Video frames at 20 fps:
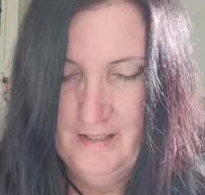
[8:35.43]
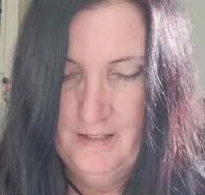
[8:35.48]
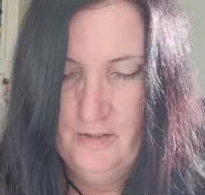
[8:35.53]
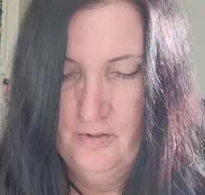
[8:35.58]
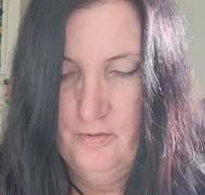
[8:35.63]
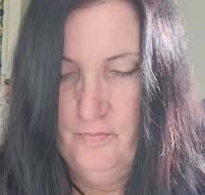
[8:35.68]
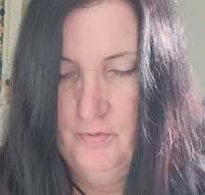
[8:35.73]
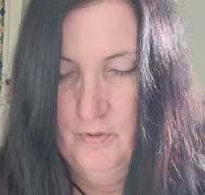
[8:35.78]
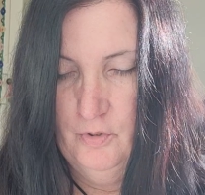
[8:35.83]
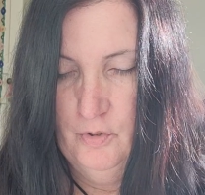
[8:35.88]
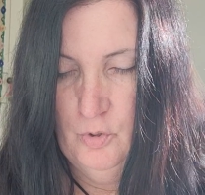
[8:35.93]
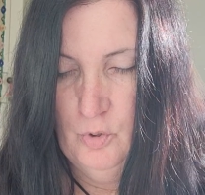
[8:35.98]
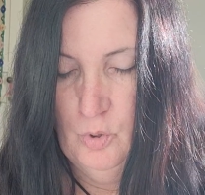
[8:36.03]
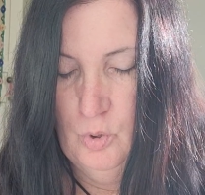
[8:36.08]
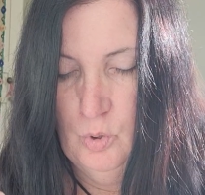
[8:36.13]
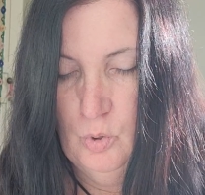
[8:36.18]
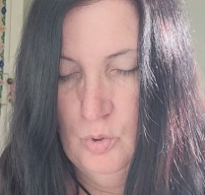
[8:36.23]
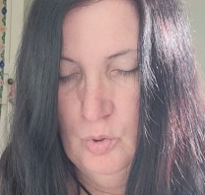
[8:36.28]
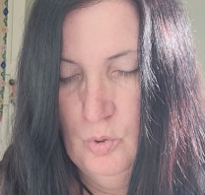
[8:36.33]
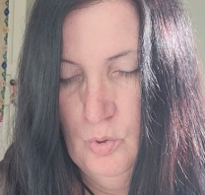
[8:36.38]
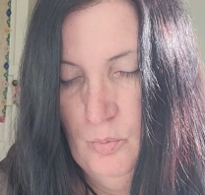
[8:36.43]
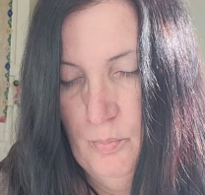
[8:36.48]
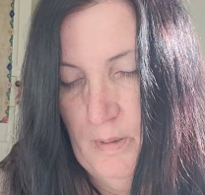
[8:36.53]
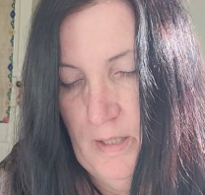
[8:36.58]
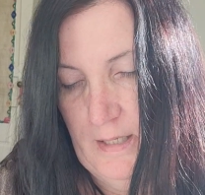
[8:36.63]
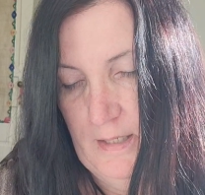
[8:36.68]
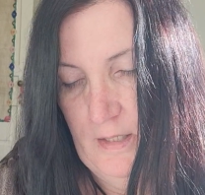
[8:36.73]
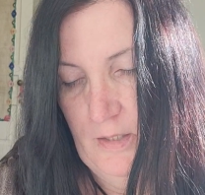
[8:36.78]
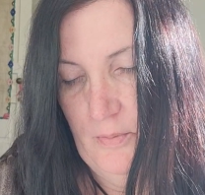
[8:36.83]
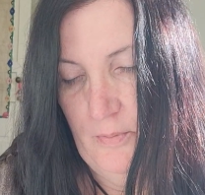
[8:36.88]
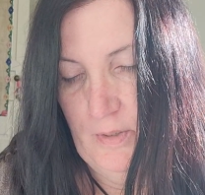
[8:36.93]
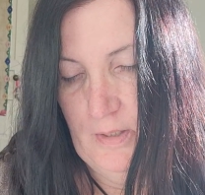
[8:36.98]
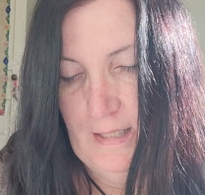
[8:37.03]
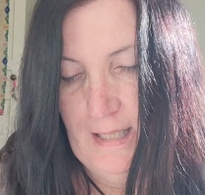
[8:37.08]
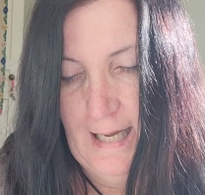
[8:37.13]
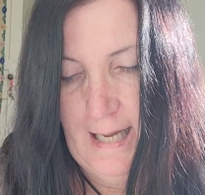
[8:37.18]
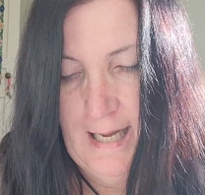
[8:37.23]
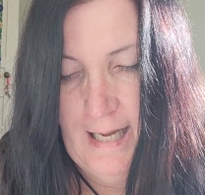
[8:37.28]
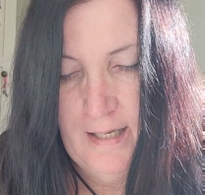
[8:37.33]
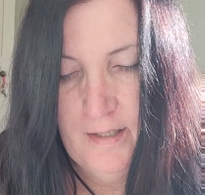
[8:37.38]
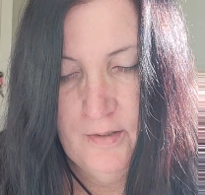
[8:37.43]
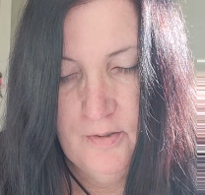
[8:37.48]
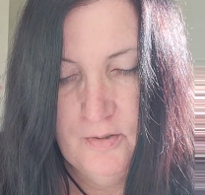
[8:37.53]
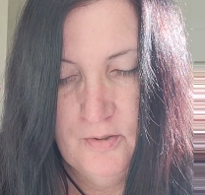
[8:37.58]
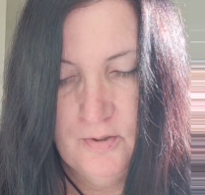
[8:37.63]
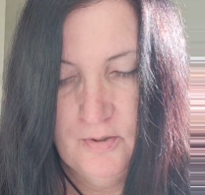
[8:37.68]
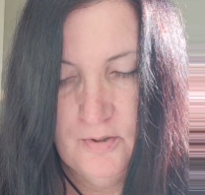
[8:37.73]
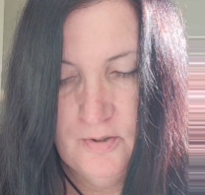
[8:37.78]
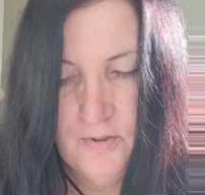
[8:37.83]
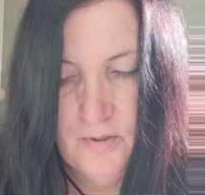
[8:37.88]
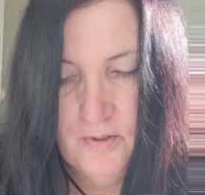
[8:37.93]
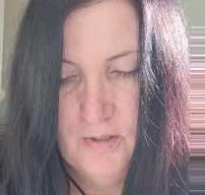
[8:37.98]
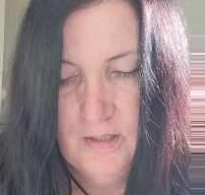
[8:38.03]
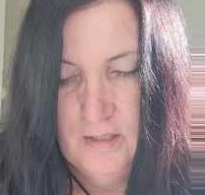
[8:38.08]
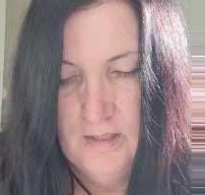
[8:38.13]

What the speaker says: Just feel your whole body relax.